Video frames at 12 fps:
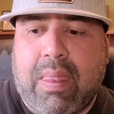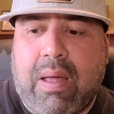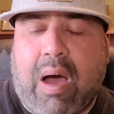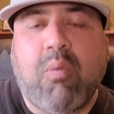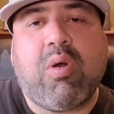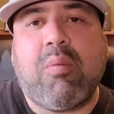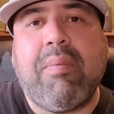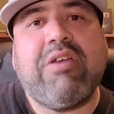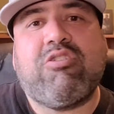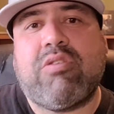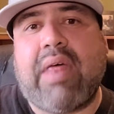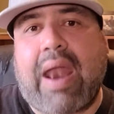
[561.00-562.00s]
I want to
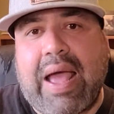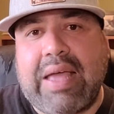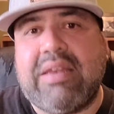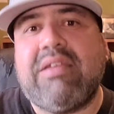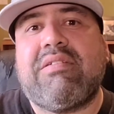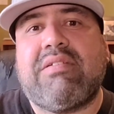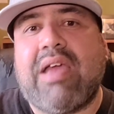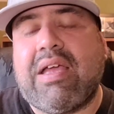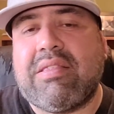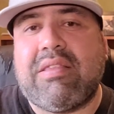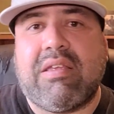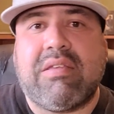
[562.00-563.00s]
make sure that I
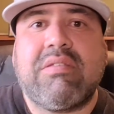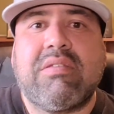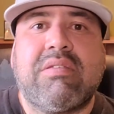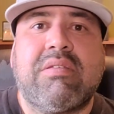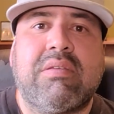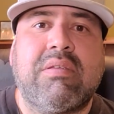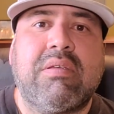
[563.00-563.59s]
initiate this